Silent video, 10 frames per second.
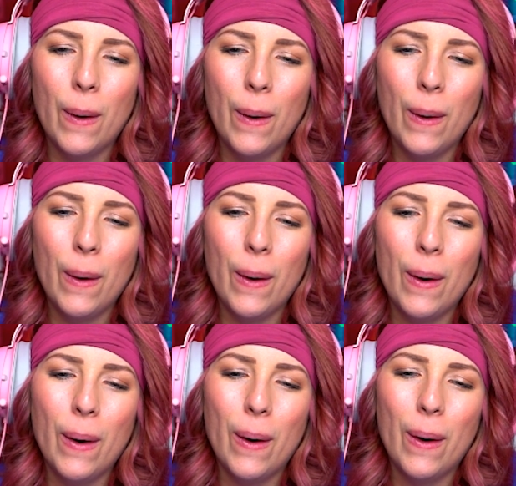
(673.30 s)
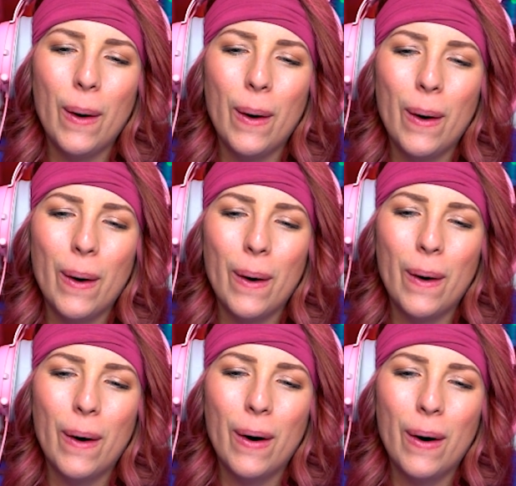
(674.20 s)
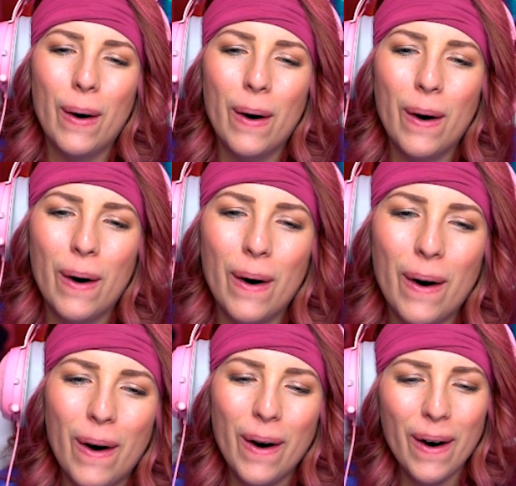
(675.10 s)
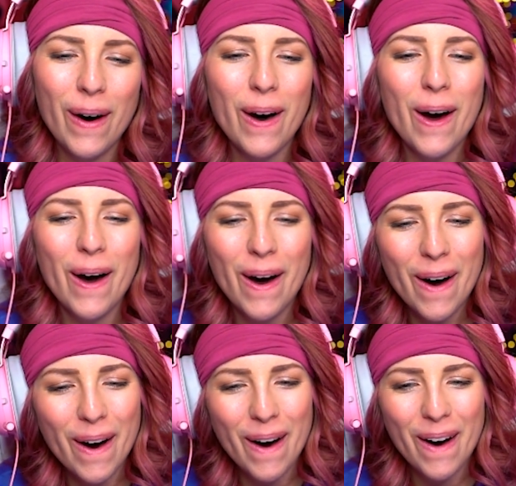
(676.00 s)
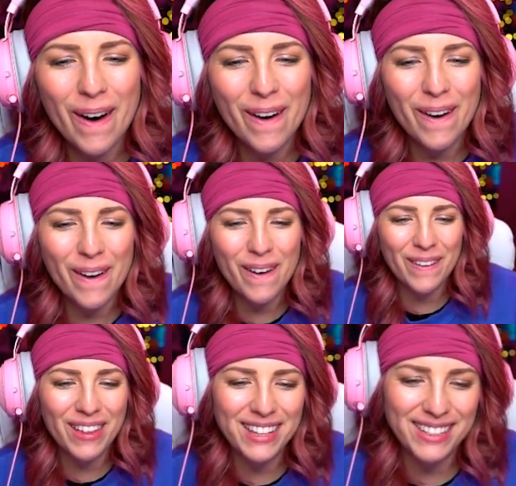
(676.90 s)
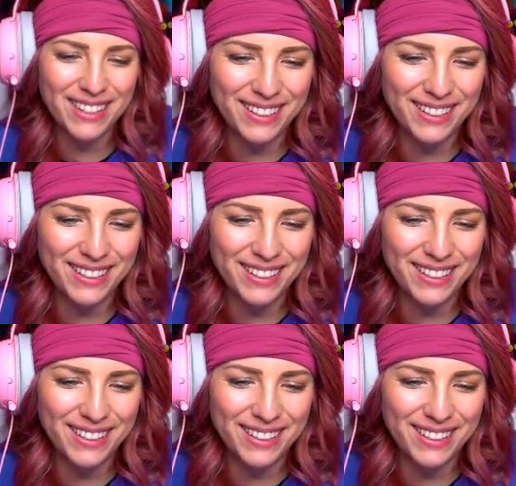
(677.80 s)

Oh! Oh! That's how you do